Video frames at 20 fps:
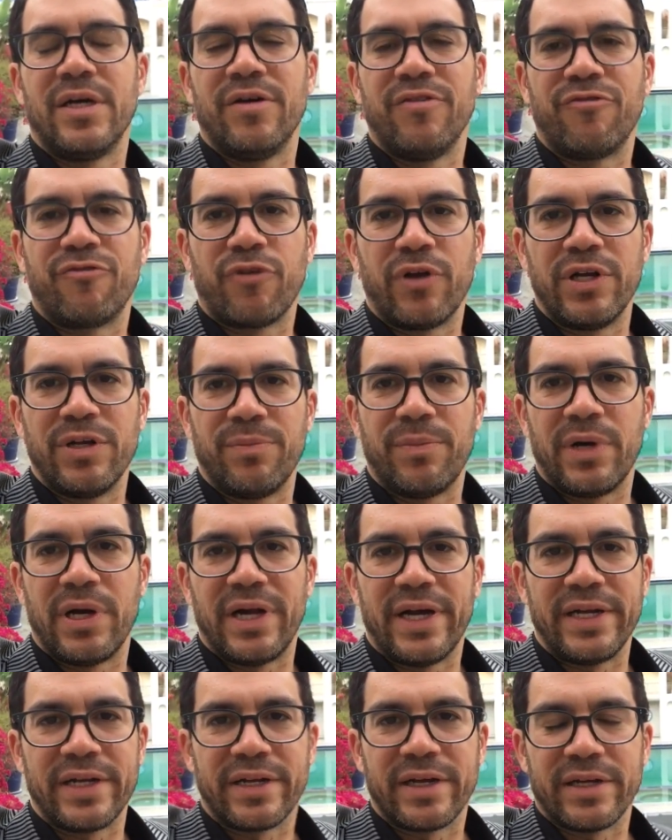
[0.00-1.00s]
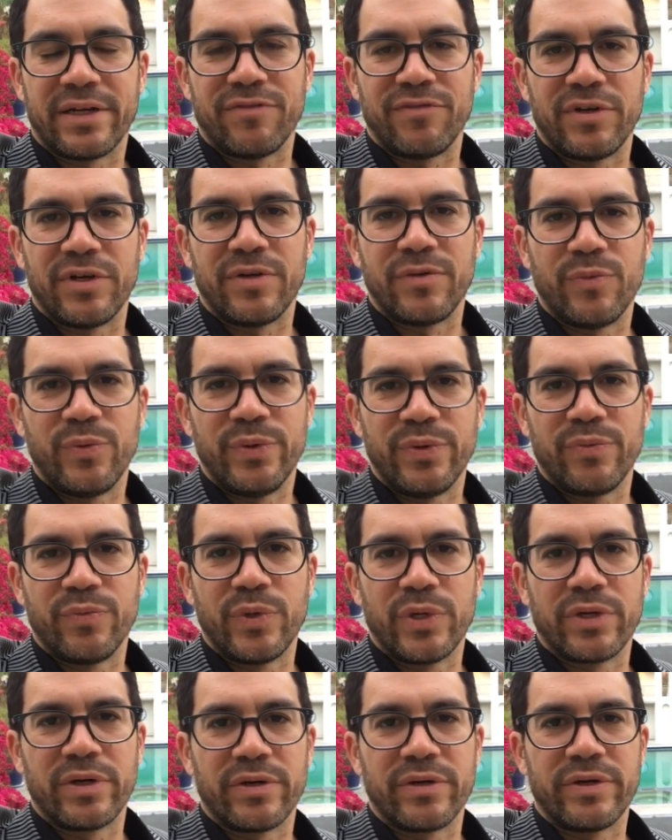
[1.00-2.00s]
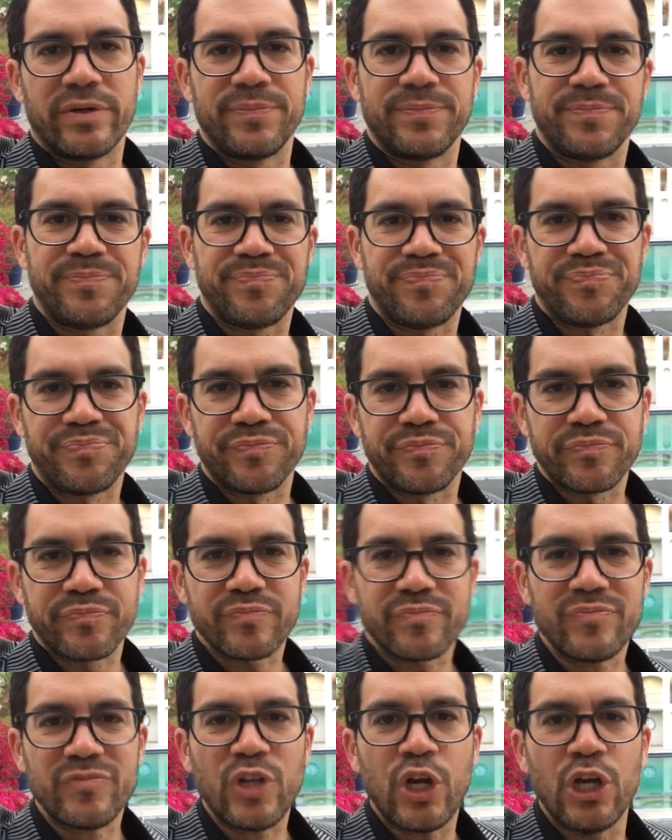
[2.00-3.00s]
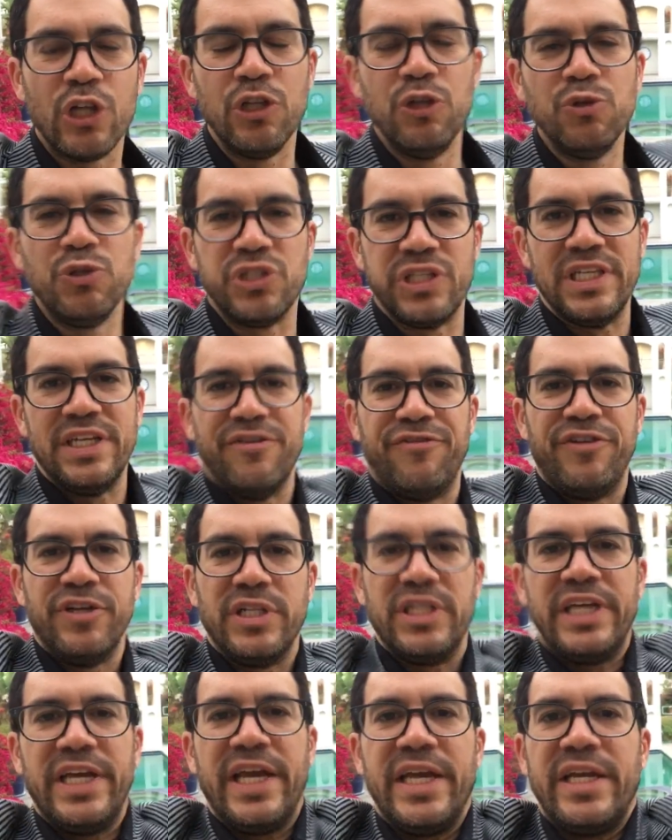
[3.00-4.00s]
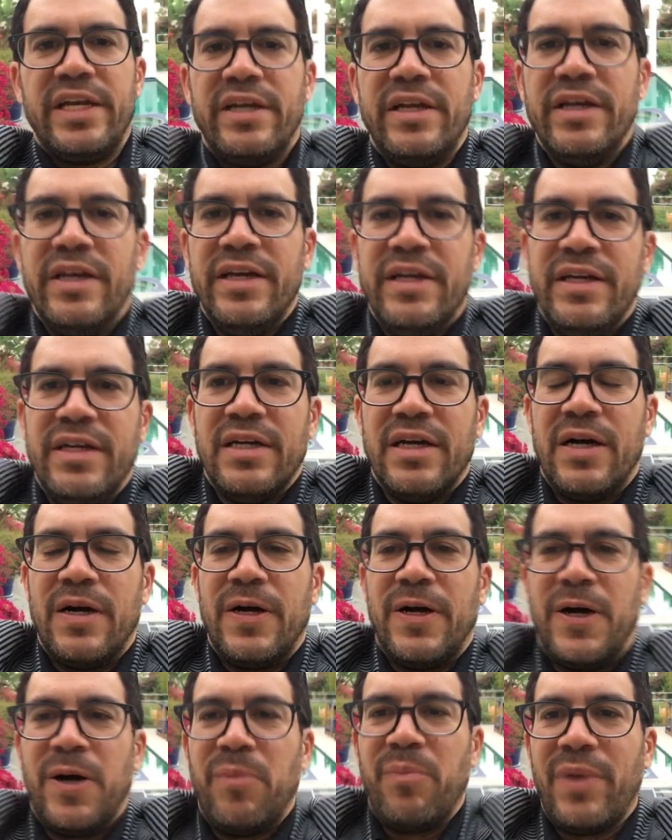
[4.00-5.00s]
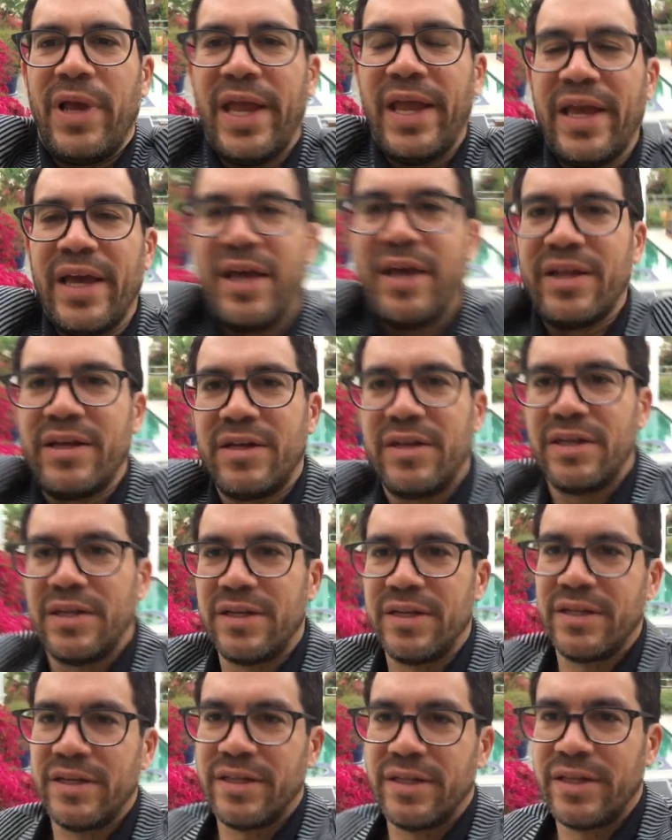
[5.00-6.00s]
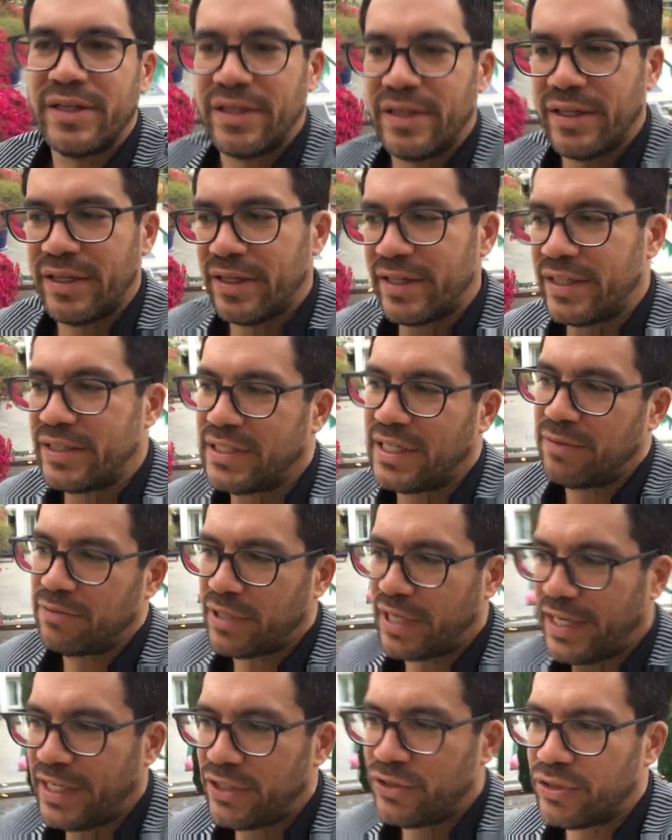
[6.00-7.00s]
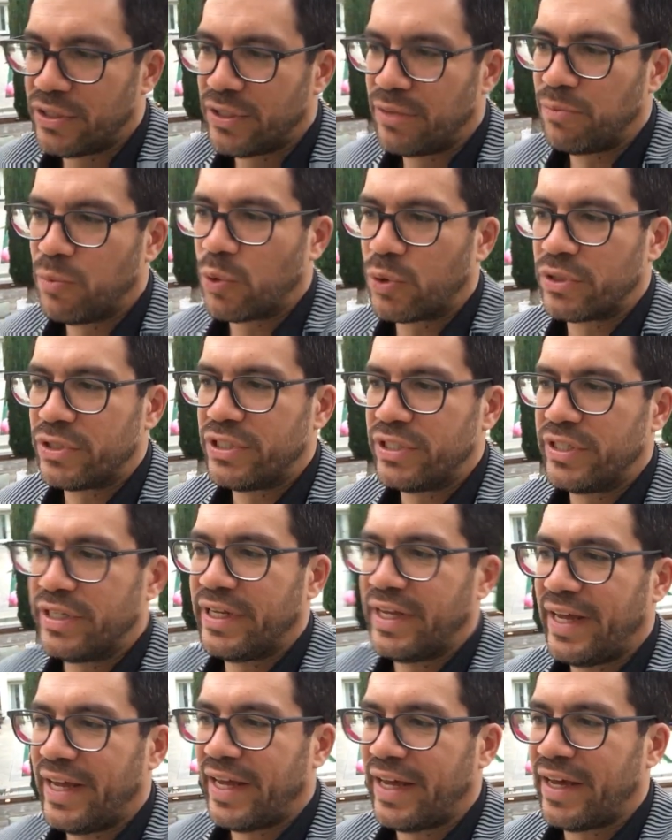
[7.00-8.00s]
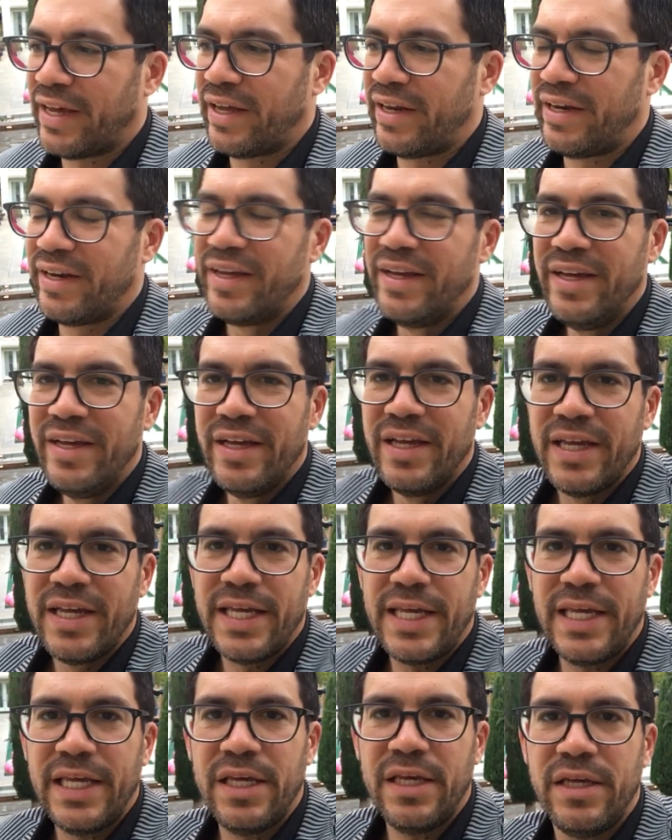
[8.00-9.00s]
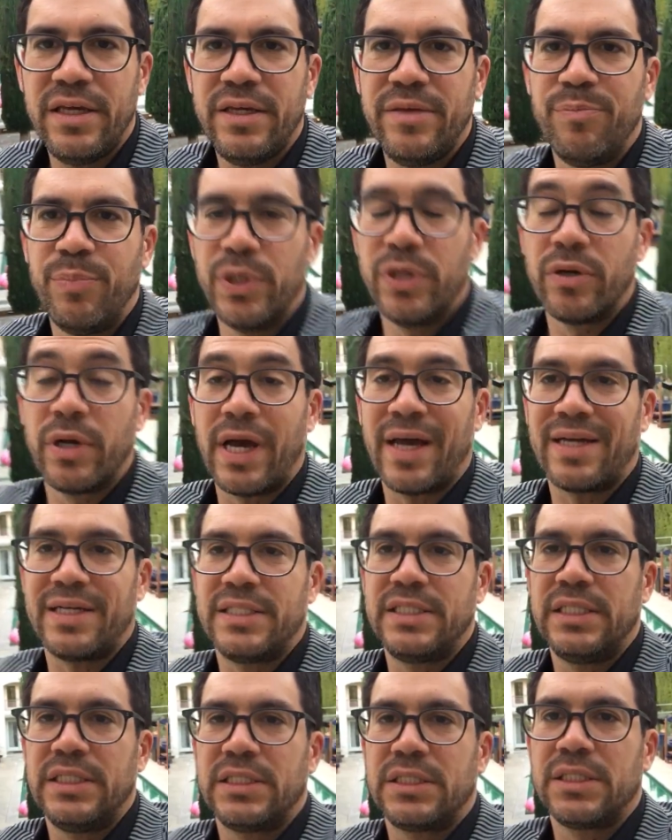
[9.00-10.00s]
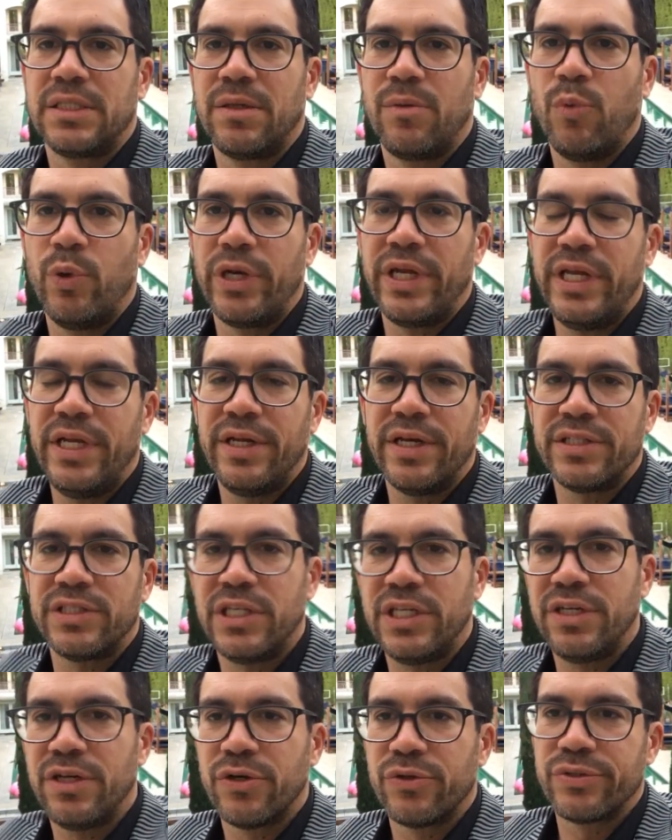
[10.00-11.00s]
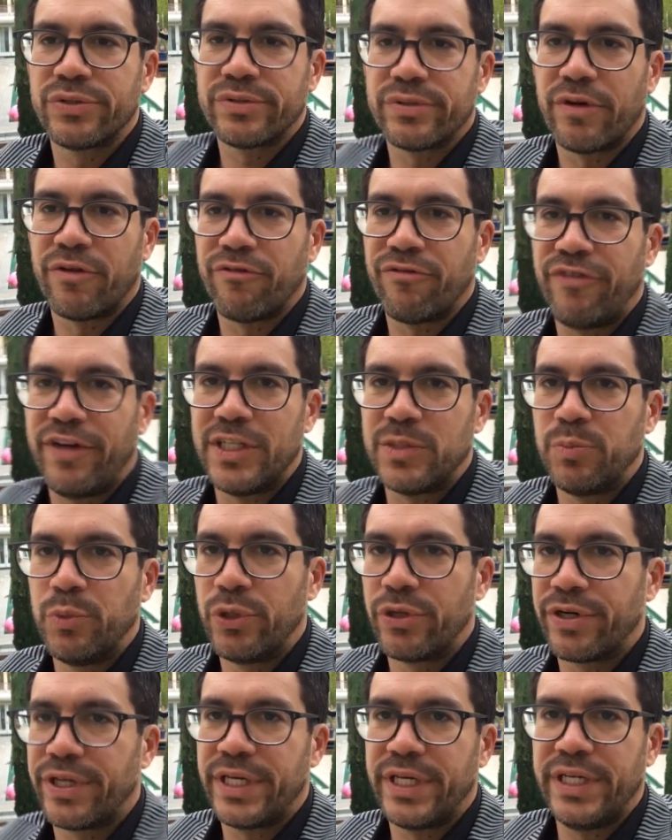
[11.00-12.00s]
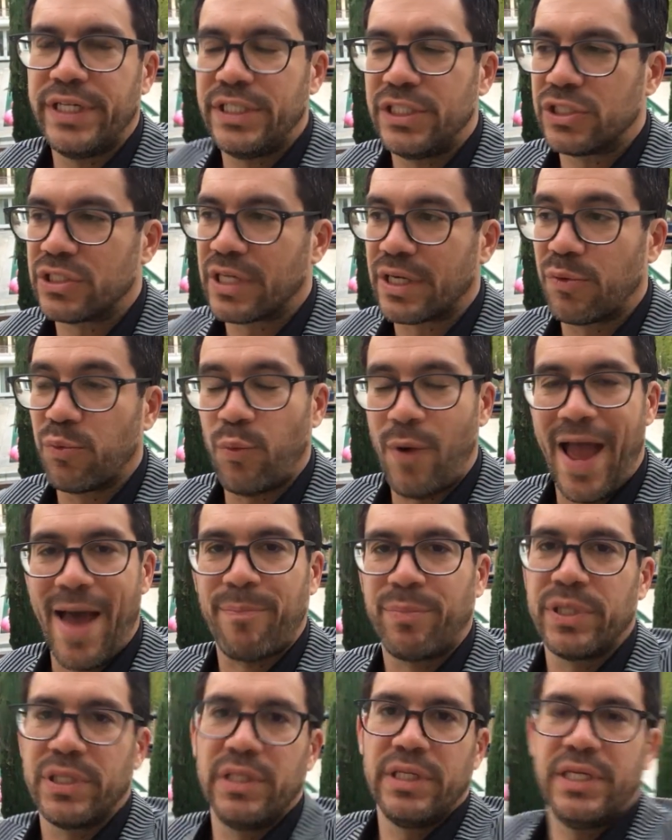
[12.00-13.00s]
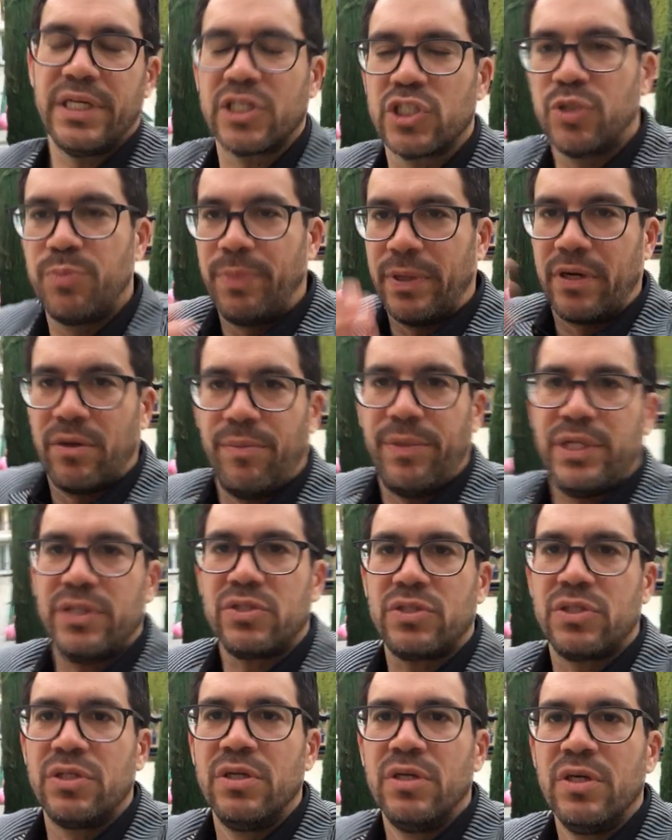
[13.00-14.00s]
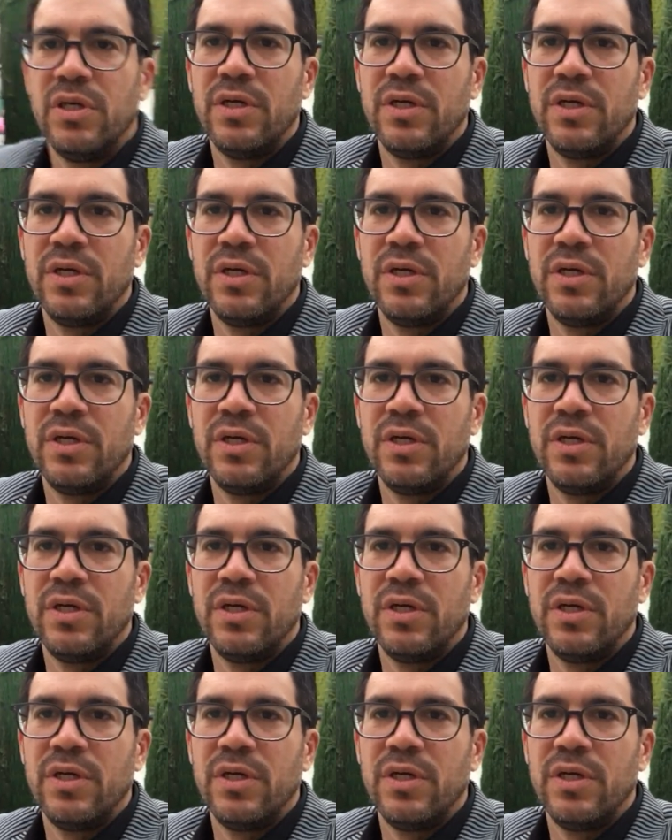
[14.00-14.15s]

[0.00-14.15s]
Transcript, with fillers: a friend of mine, kind of a, we're loosely affiliated, um, and it, his name's Adrian Morrison, and he built out a system. What he does, he goes on Facebook and he just like rapidly experiments